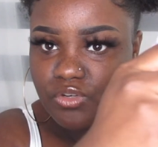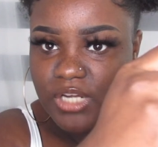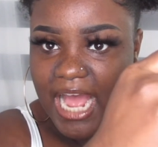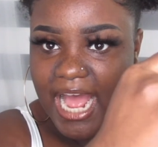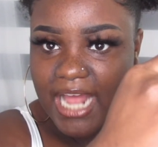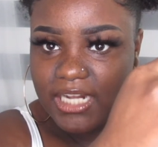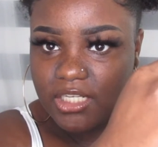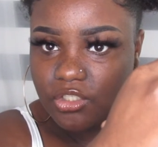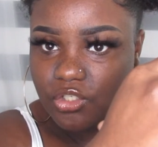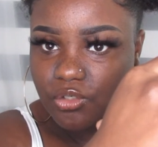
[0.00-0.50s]

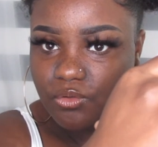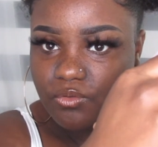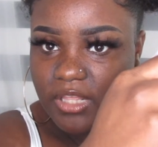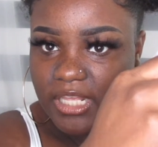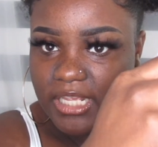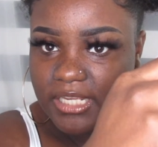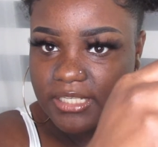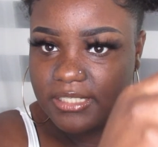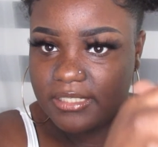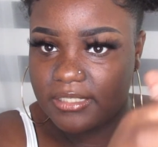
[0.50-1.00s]
not do
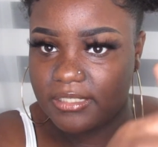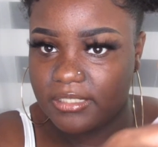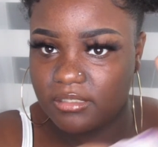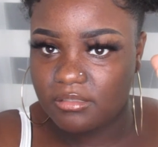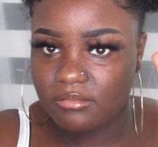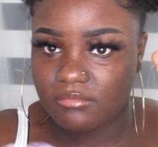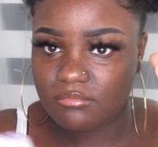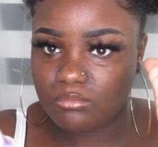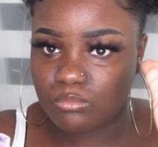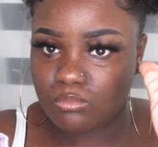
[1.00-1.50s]
this.
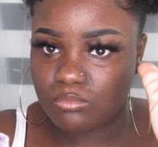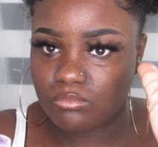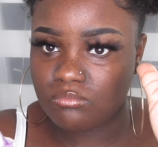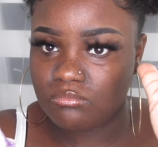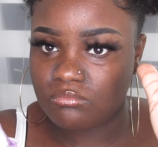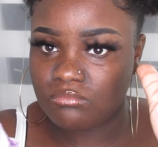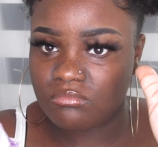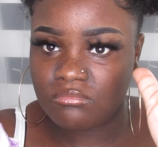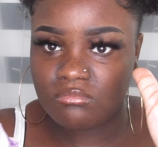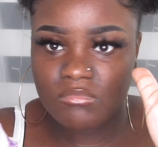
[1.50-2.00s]

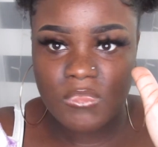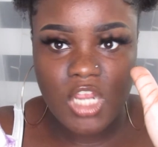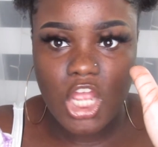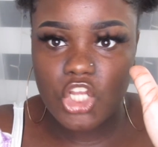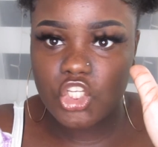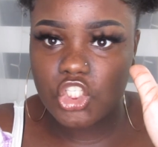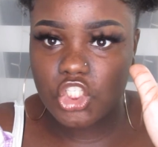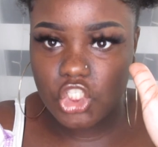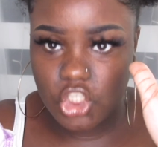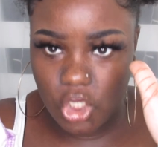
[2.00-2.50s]

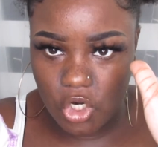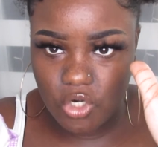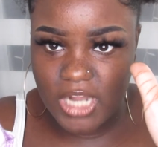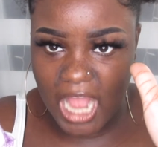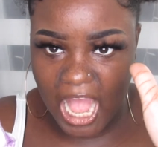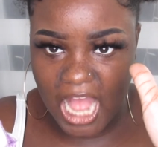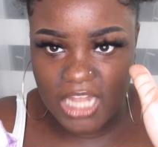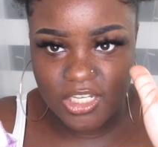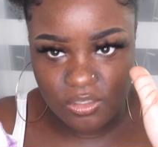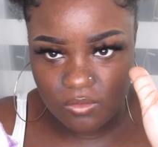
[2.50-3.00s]
Do
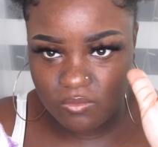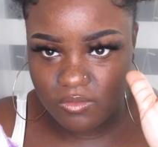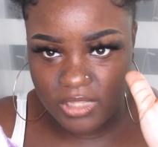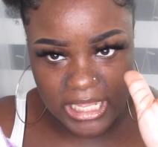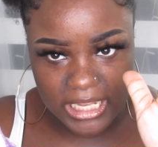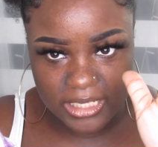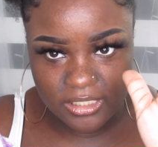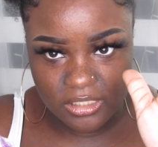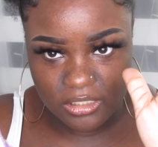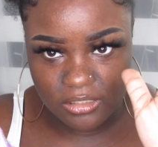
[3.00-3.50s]
not do
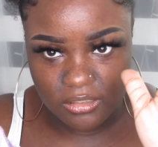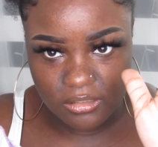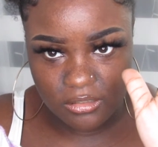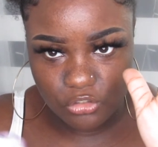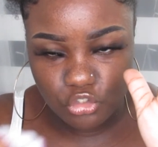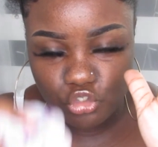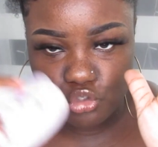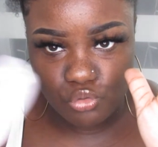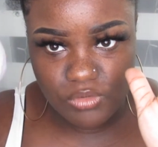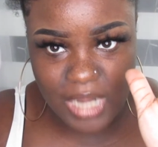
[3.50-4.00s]
that.
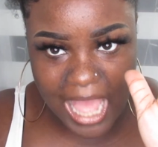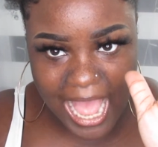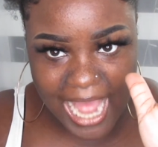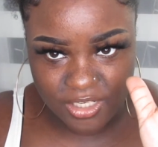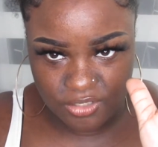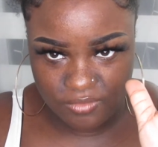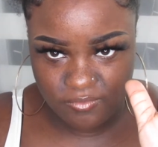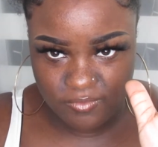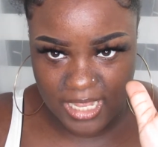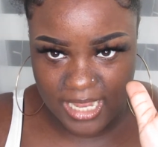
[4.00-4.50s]
Do
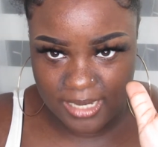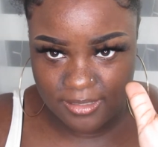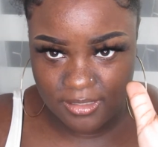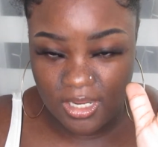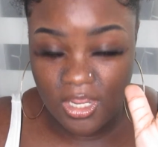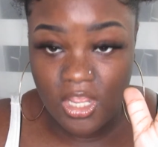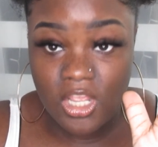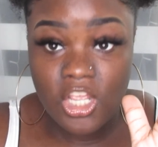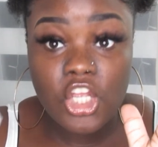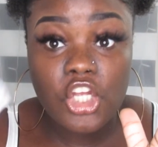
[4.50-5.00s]
not do that.
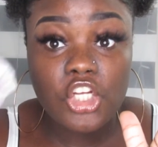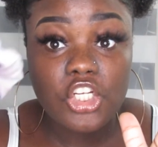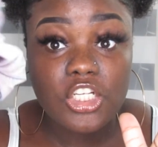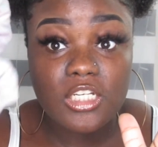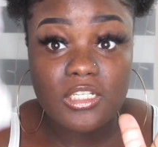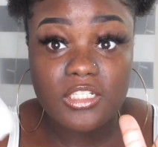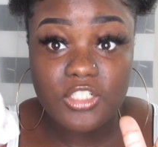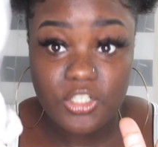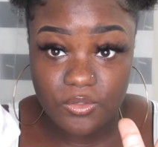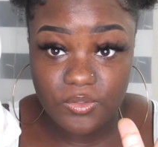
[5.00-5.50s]

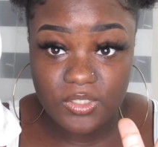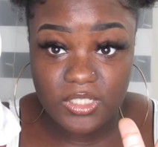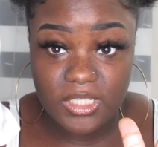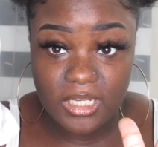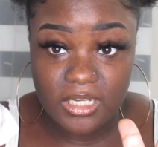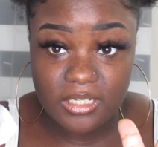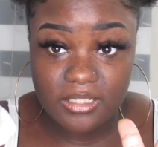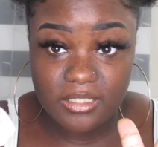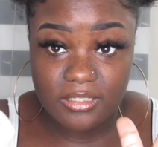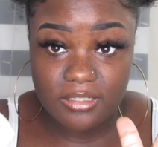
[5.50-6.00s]
Use
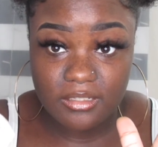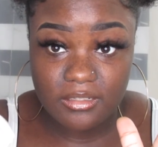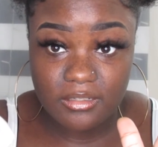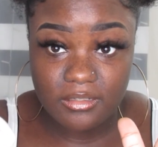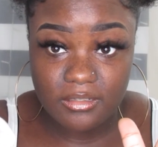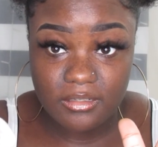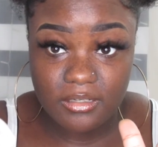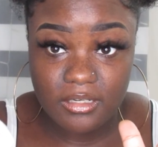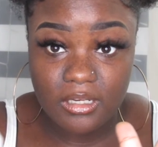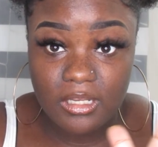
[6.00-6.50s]
this,
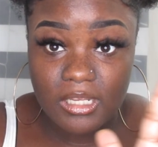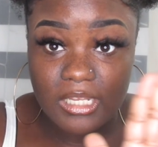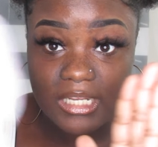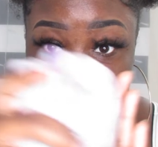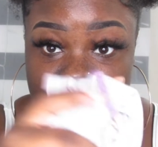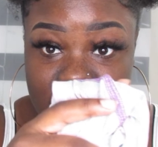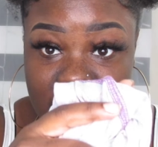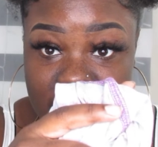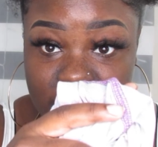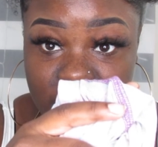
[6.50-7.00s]

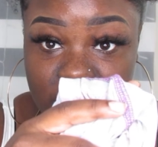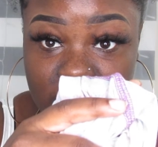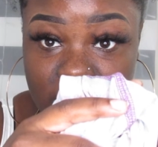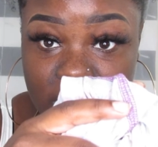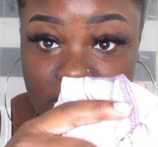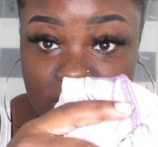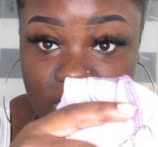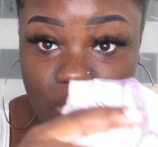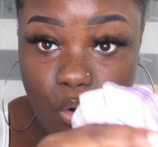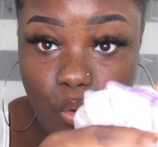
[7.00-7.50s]
take
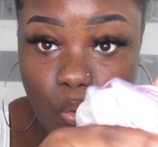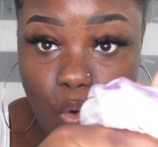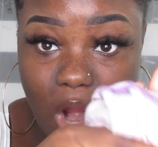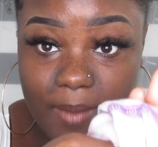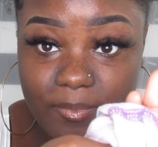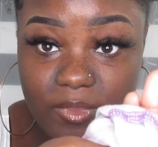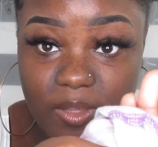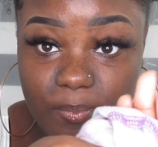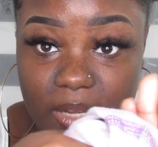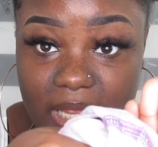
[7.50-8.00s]
this,
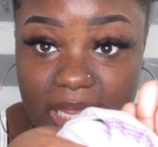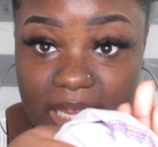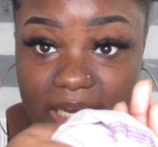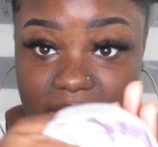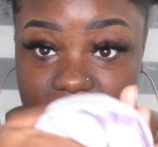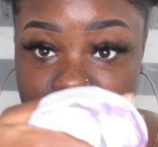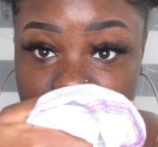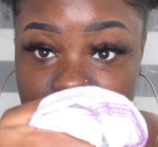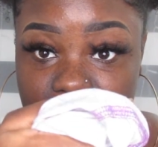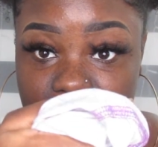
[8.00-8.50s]
wipe the back,